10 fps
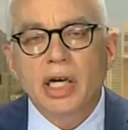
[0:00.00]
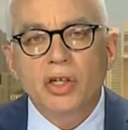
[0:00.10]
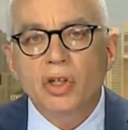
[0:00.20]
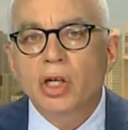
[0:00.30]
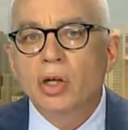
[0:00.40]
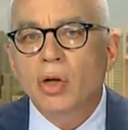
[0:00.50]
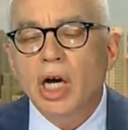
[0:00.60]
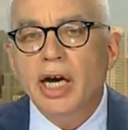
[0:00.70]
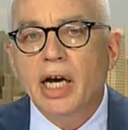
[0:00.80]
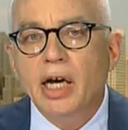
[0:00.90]
You know,
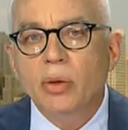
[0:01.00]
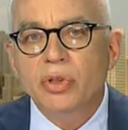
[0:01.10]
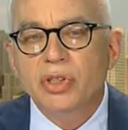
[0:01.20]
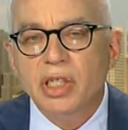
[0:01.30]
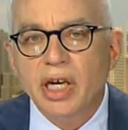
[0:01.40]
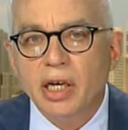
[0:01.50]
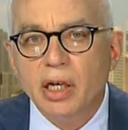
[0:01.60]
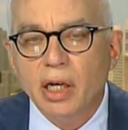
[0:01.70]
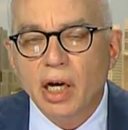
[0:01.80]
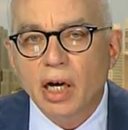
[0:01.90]
I would
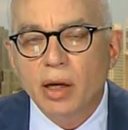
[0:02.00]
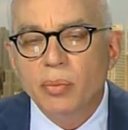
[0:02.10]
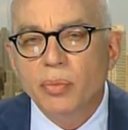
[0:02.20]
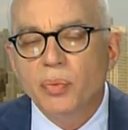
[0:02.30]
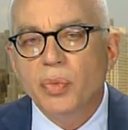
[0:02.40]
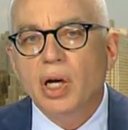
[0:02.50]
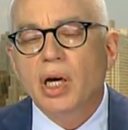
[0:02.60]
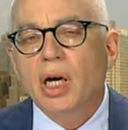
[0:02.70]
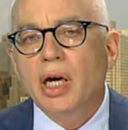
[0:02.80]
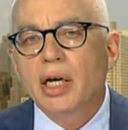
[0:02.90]
say,
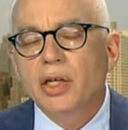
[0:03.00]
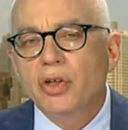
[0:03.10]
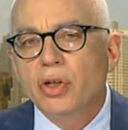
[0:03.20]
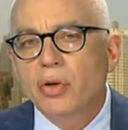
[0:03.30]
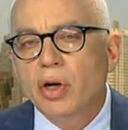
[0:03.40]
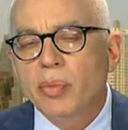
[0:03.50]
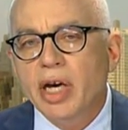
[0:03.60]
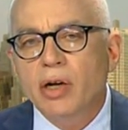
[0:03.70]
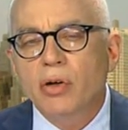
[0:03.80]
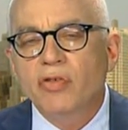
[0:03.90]
you know, a
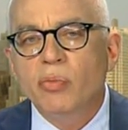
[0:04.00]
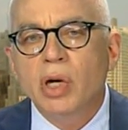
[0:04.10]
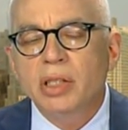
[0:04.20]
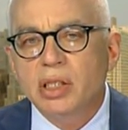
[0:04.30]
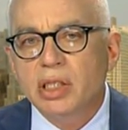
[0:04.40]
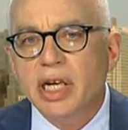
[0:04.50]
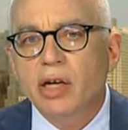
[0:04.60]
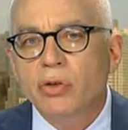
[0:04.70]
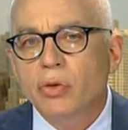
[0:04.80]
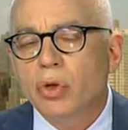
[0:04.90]
matter of months
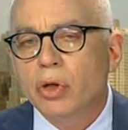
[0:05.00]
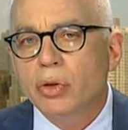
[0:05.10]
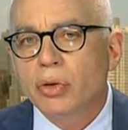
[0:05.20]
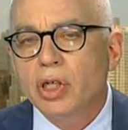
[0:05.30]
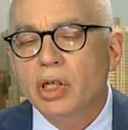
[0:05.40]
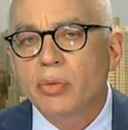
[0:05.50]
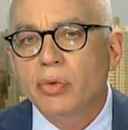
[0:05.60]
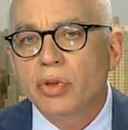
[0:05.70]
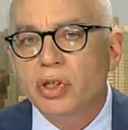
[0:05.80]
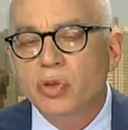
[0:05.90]
down the road,
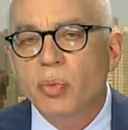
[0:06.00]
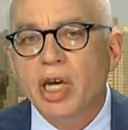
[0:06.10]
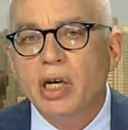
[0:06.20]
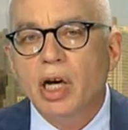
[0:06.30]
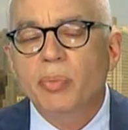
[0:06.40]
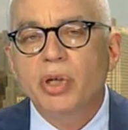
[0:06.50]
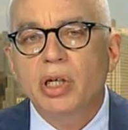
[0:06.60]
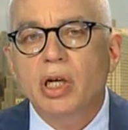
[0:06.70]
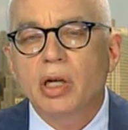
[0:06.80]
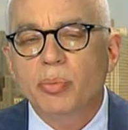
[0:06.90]
this may not
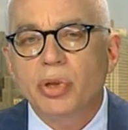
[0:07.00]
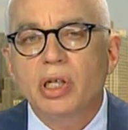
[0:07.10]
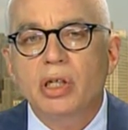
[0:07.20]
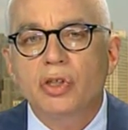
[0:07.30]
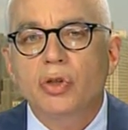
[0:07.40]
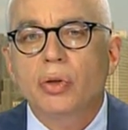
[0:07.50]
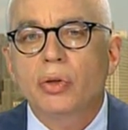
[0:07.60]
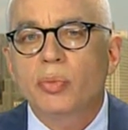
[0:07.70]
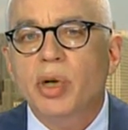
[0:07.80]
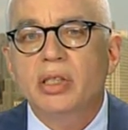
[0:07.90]
be a company
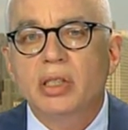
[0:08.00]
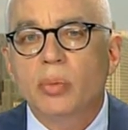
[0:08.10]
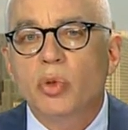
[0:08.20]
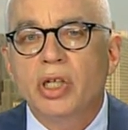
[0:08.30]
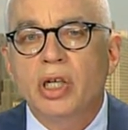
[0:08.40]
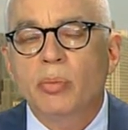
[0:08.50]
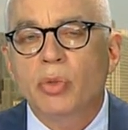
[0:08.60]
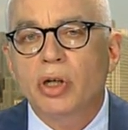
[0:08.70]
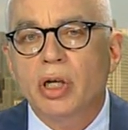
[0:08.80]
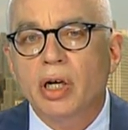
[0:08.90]
controlled by someone named
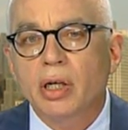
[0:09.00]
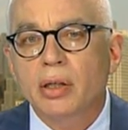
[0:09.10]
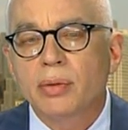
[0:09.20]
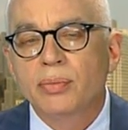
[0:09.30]
Murdoch.